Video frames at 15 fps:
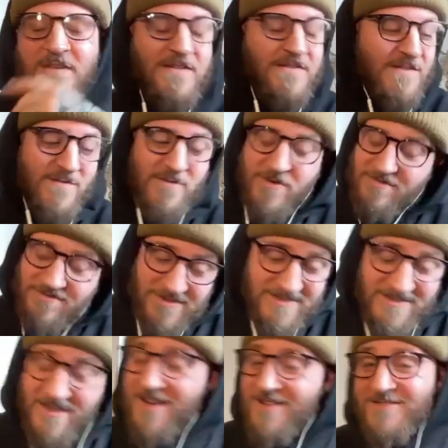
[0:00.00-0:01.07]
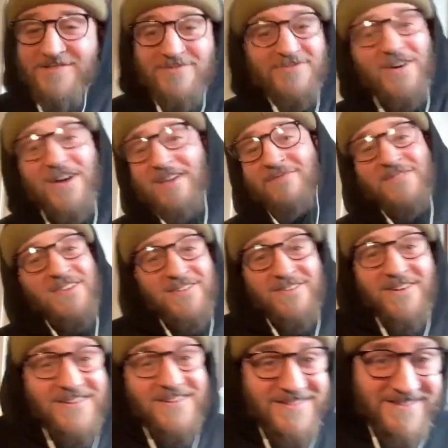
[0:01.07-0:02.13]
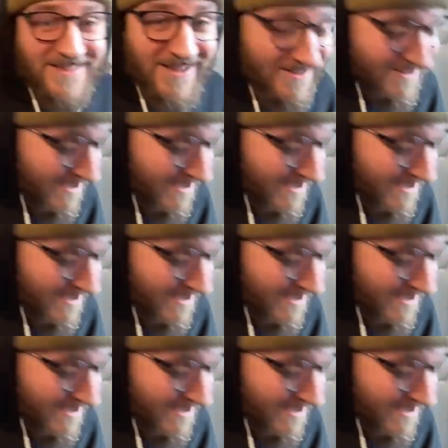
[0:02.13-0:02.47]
And I just thought, I do not envy you guys. I